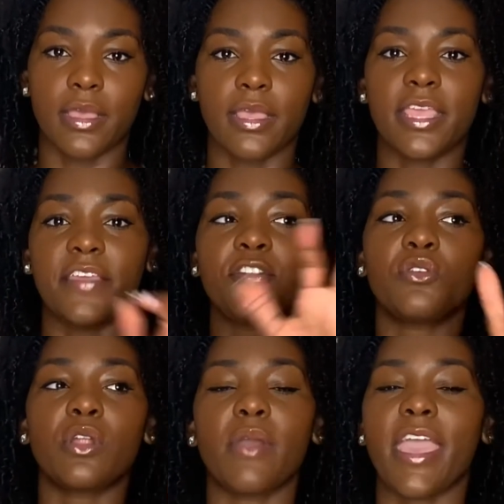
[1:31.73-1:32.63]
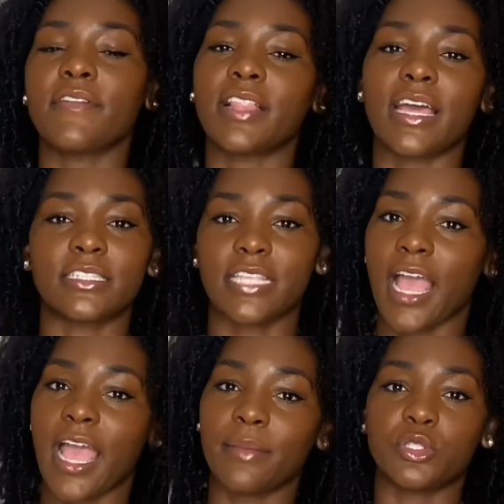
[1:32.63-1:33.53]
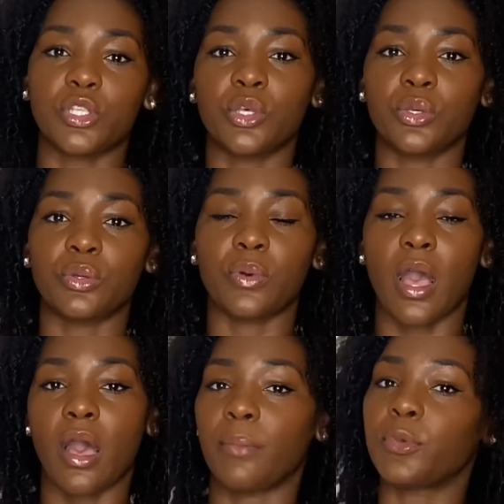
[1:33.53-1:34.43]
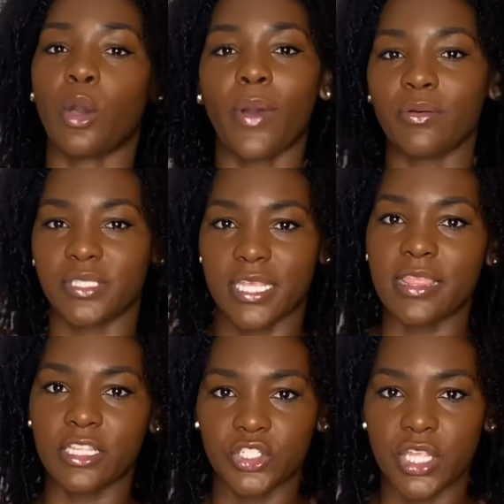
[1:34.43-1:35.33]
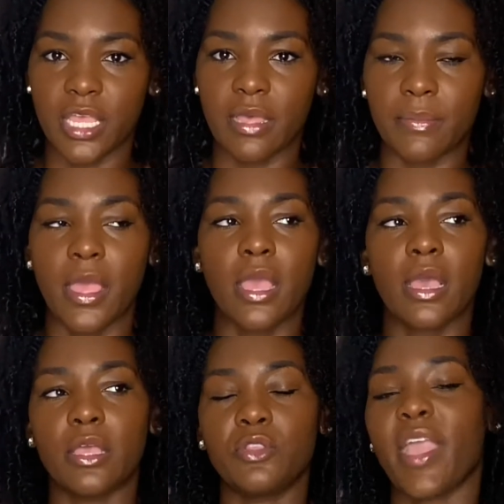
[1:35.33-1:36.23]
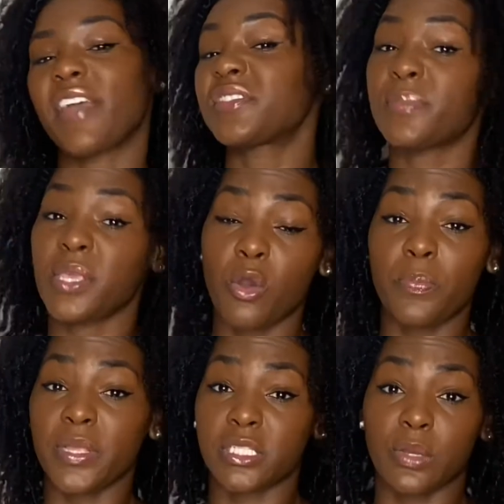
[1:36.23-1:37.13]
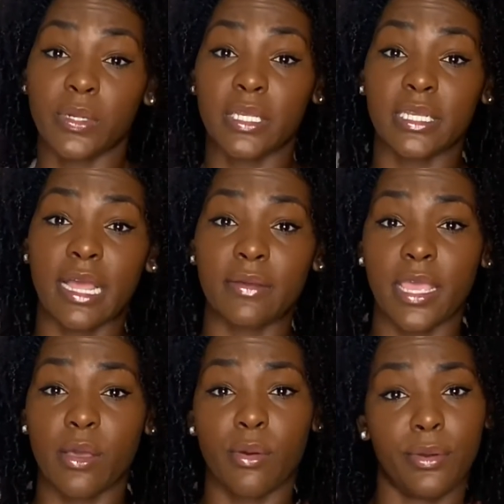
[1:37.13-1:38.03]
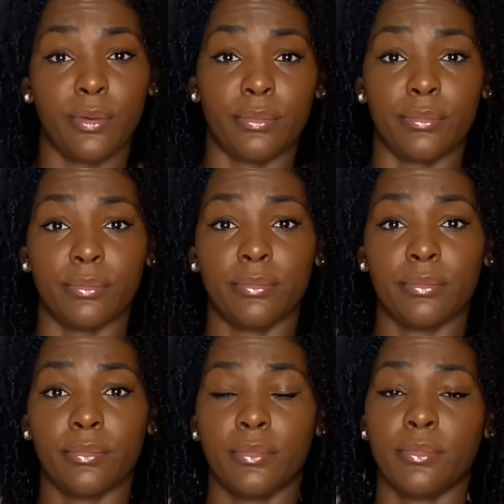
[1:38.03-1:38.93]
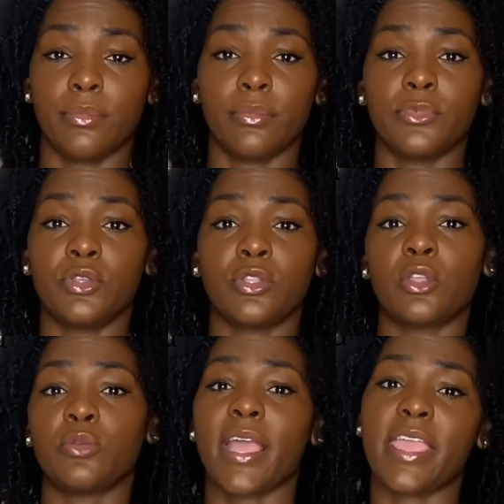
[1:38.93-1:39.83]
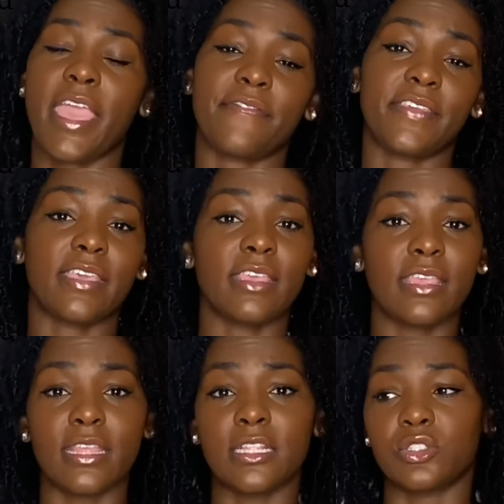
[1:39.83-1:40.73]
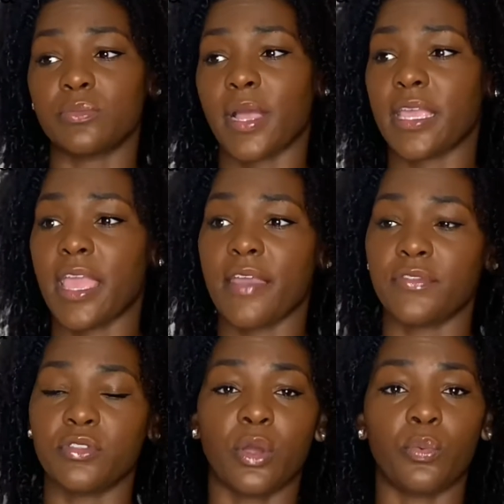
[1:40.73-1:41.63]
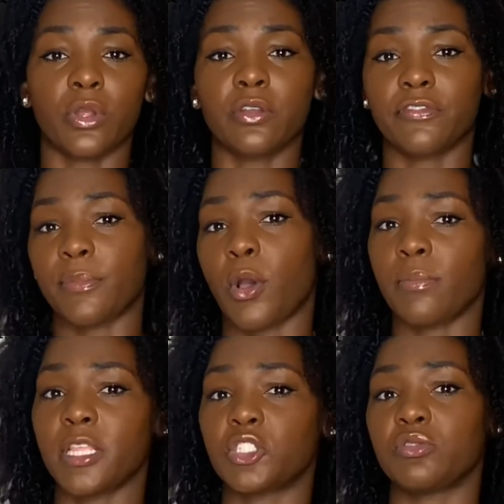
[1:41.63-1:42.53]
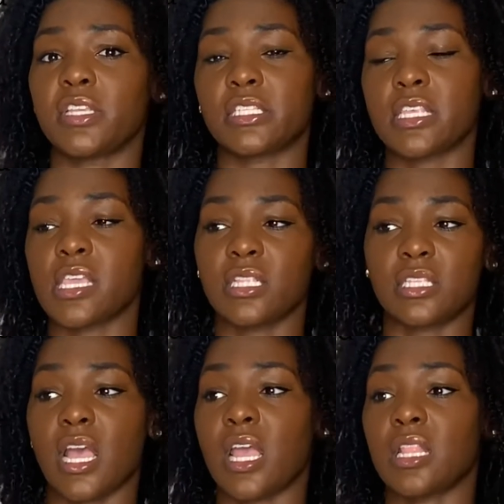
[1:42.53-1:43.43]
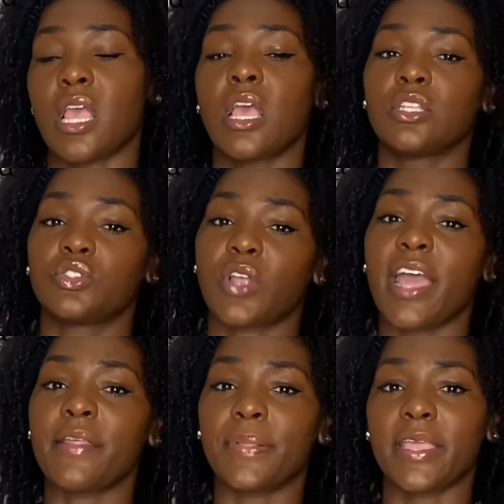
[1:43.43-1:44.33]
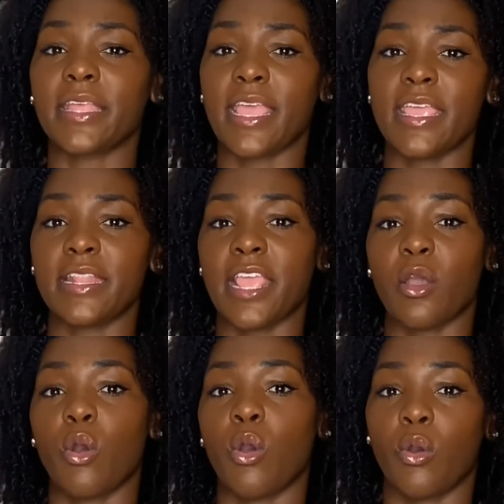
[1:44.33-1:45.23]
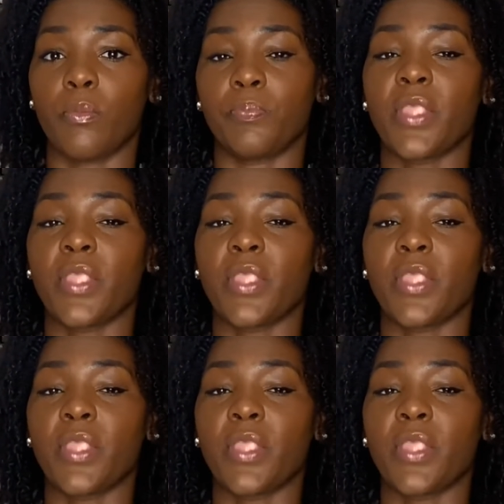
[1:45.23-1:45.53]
if you don't have a lot of time to go out to the gym, you have to be open to working out at home. You know, you might have kids, you might have, you know, work from home that you need to get done. Try to plan that in at home.